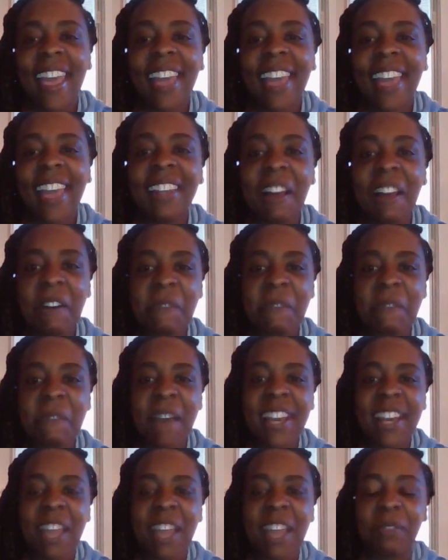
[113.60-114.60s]
Hello,
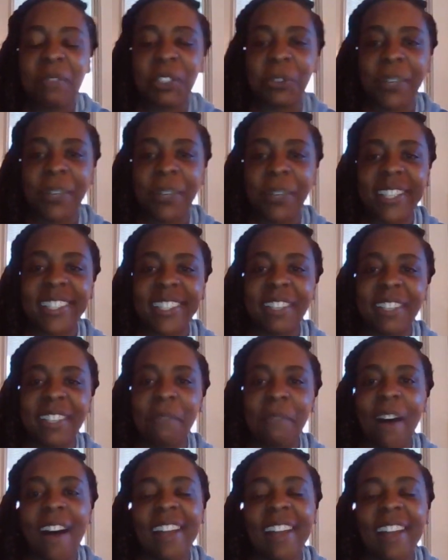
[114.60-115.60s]
my name's Jerisa
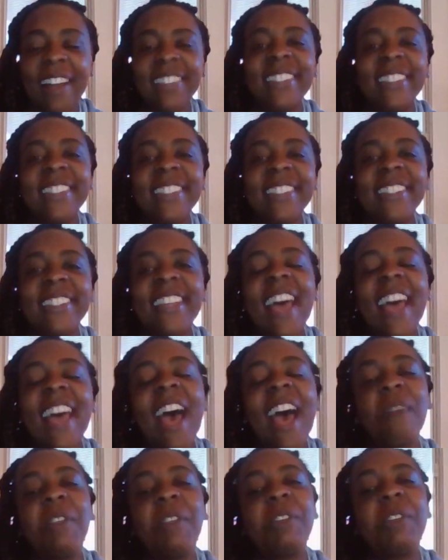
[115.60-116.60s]
Lamons.
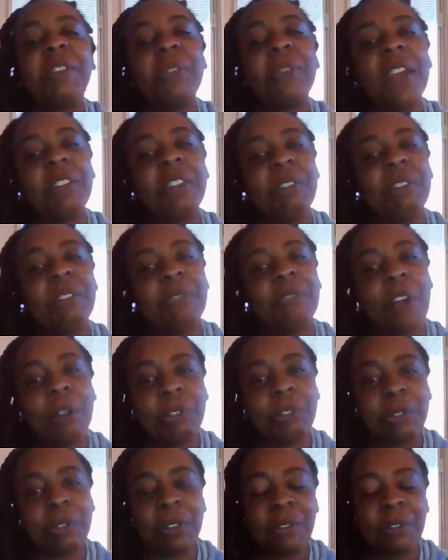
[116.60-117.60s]
I'm the Director of
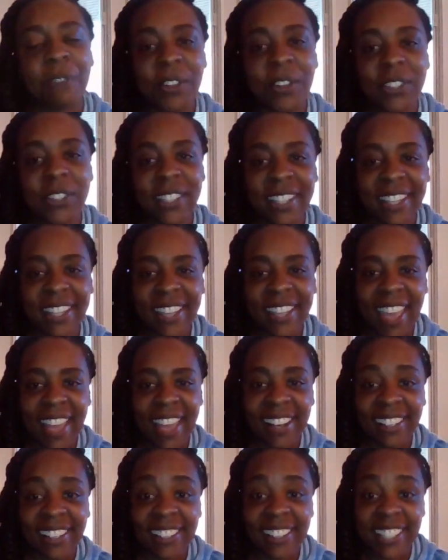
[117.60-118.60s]
Cultural Diversity
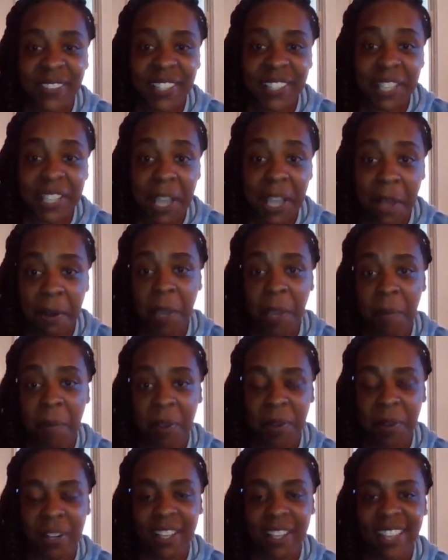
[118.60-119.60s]
at Elizabethtown
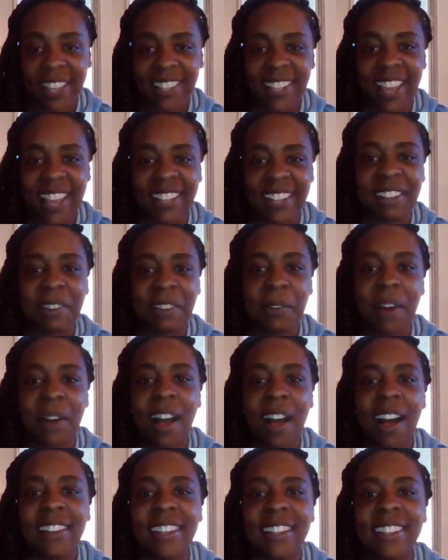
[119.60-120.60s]
Community and Technical
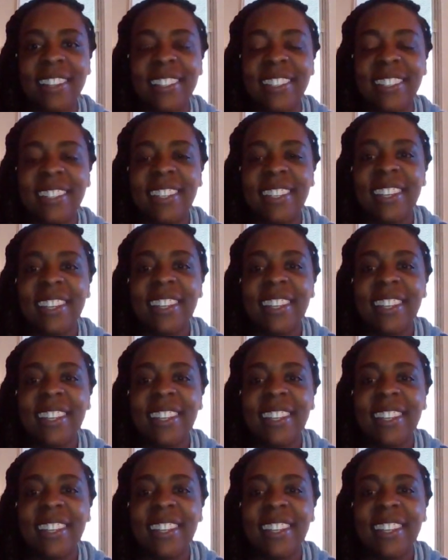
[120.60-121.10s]
College.